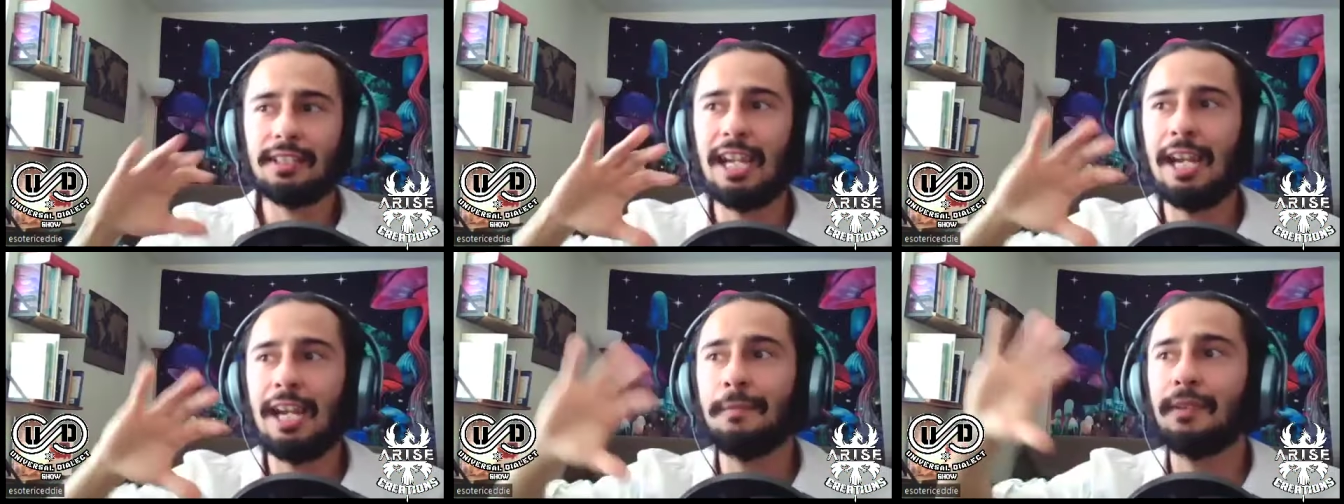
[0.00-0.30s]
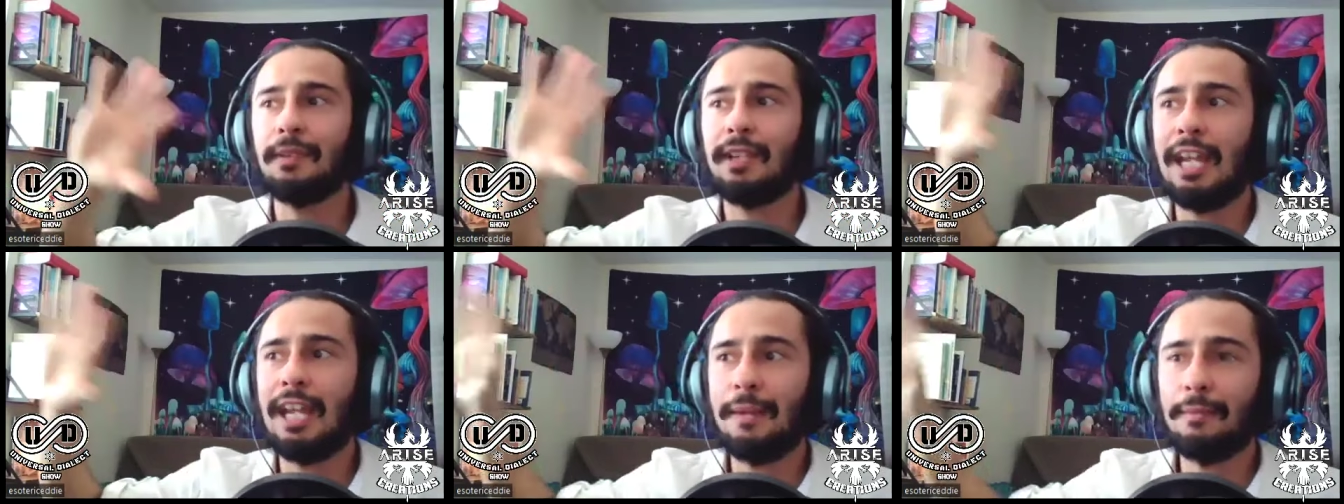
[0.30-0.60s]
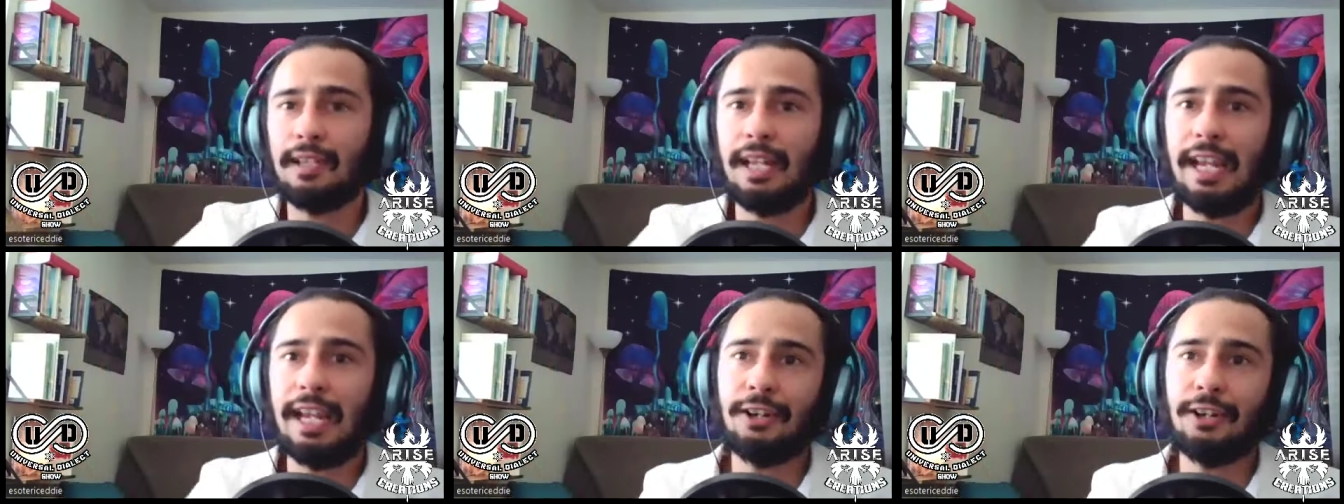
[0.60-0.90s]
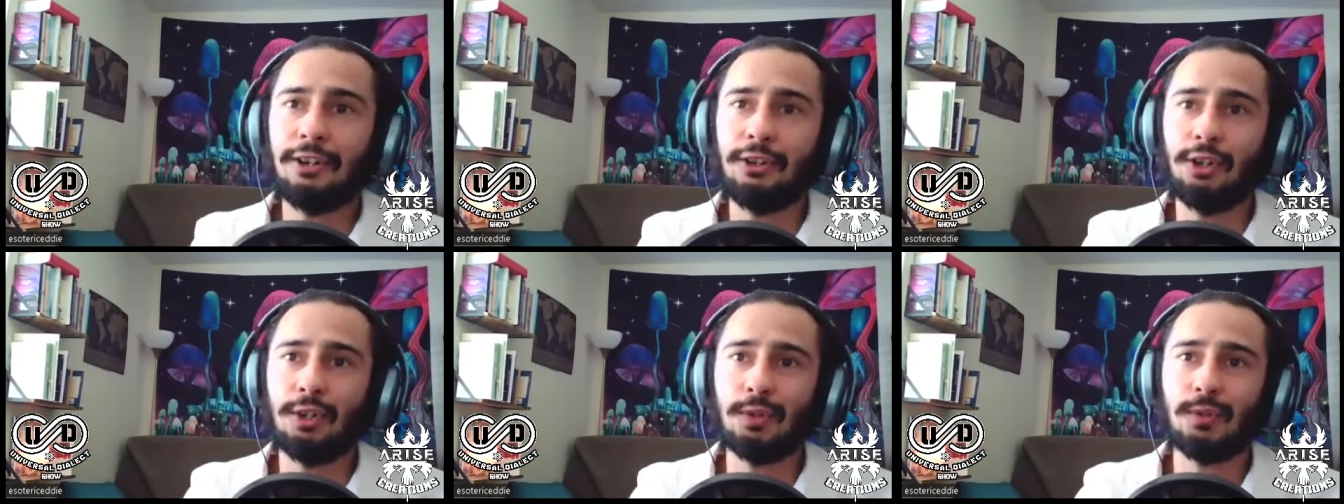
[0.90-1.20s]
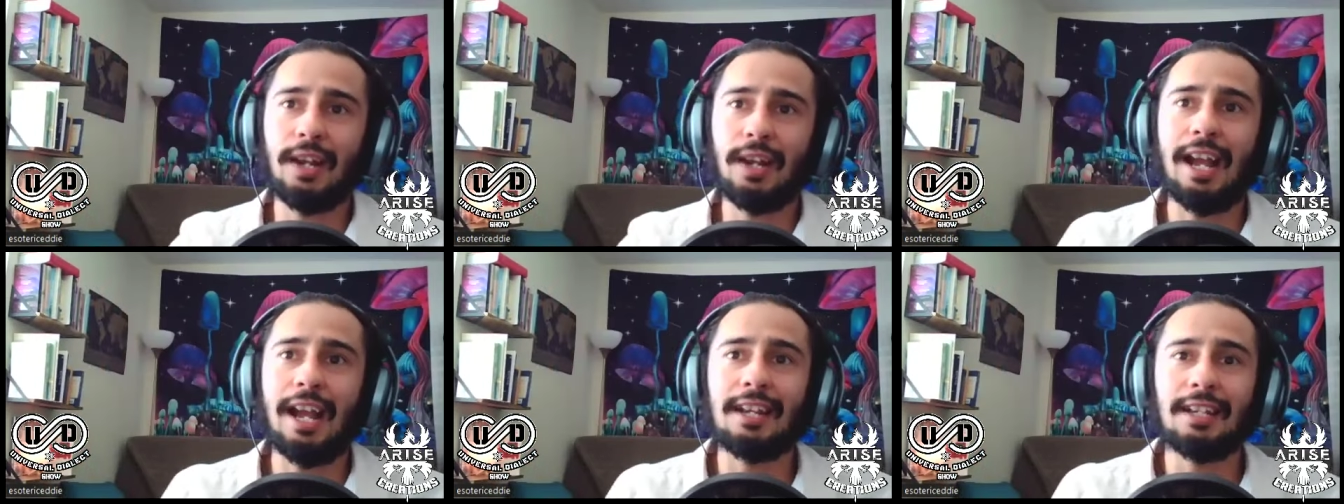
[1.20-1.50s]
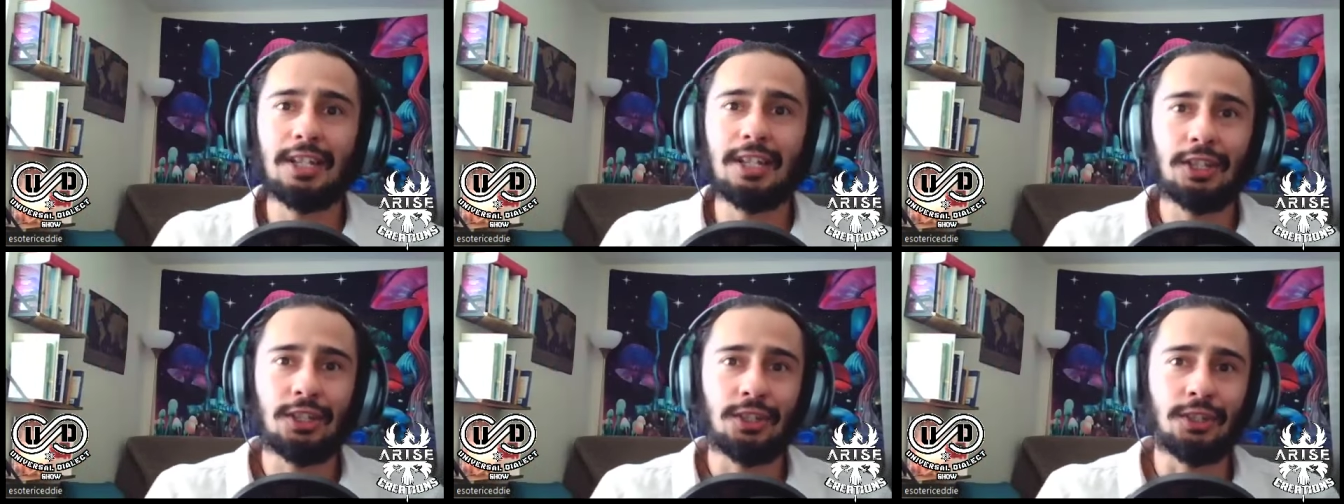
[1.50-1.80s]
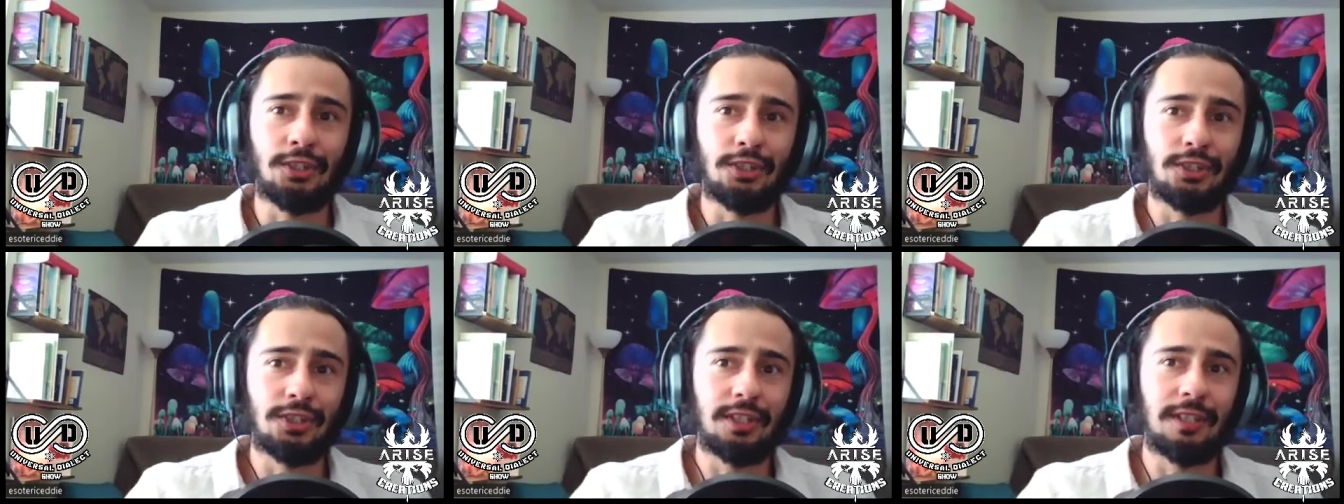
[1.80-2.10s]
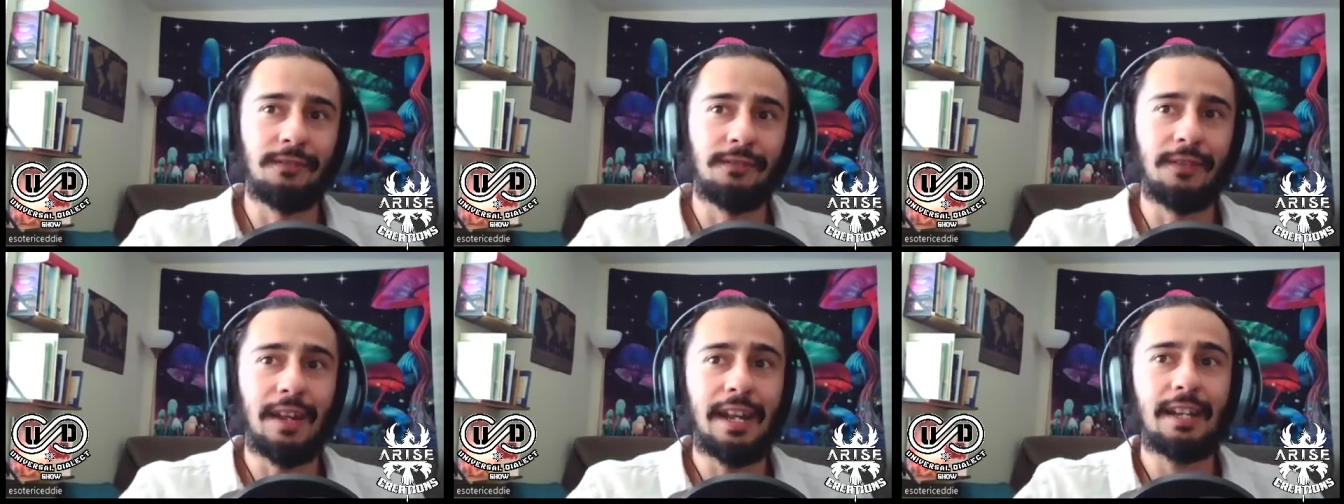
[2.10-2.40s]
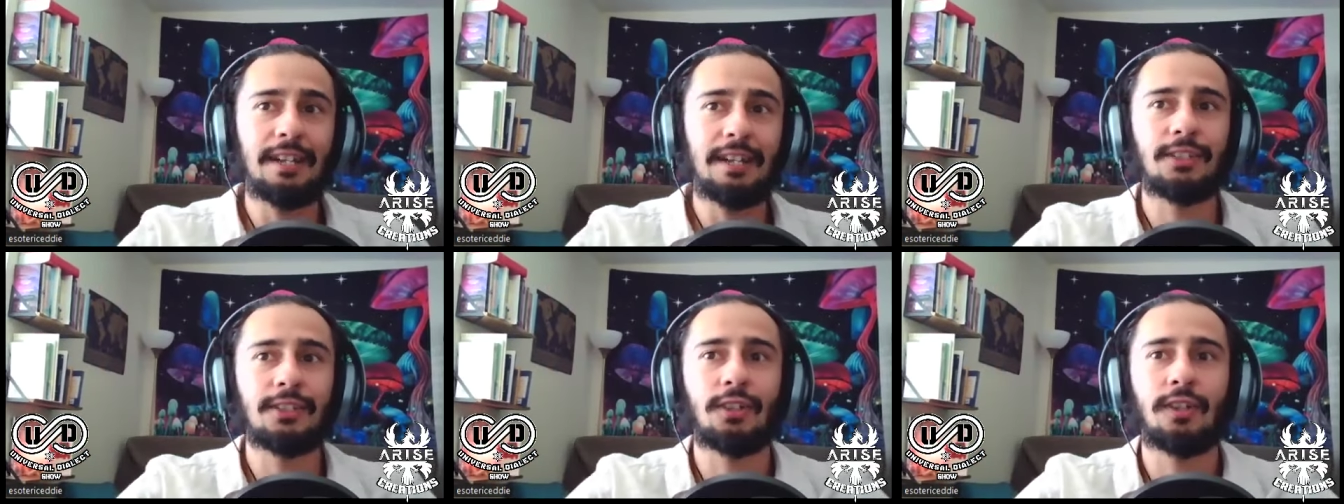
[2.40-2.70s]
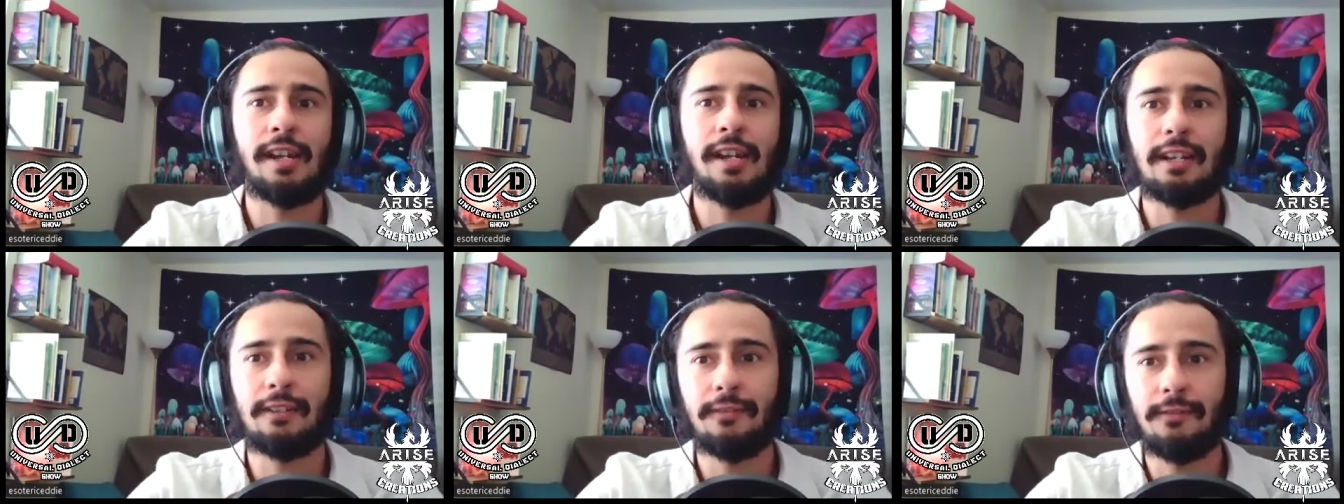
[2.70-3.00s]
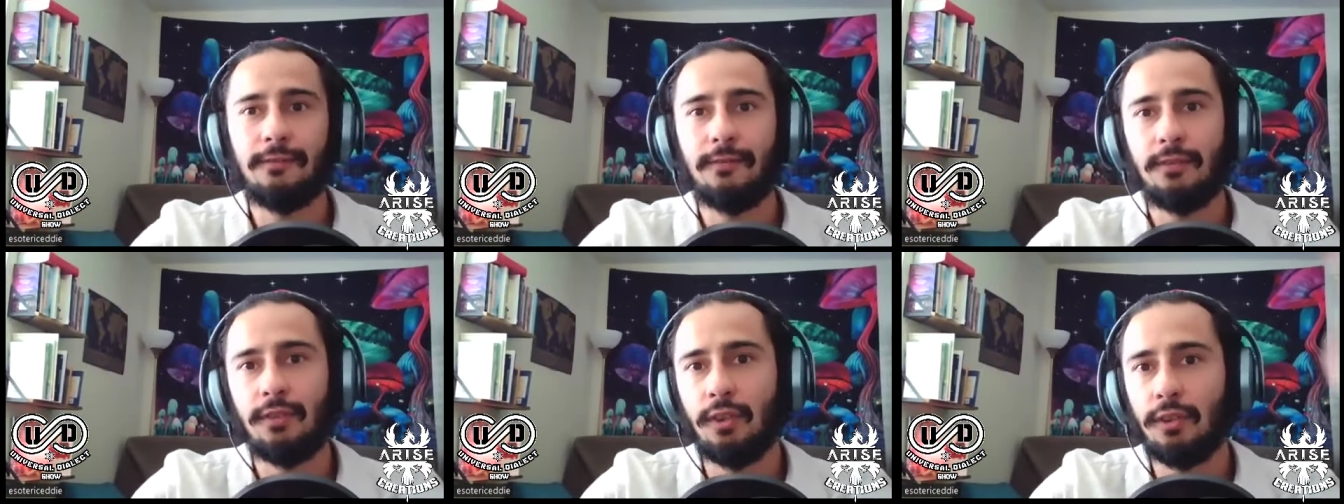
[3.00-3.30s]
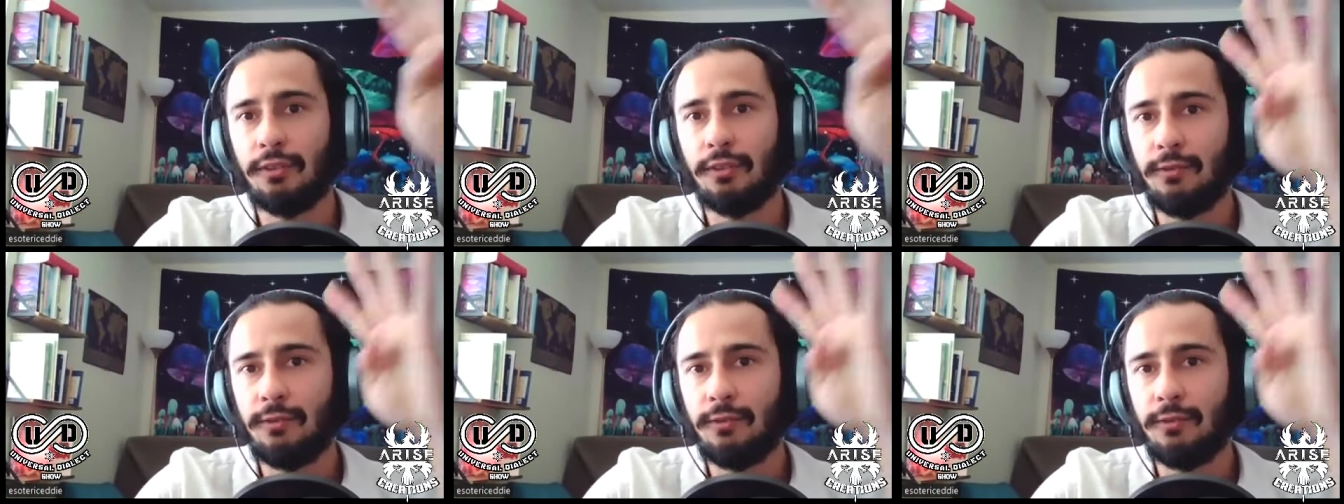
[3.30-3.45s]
came came later; those were additions. The Vedas are like there's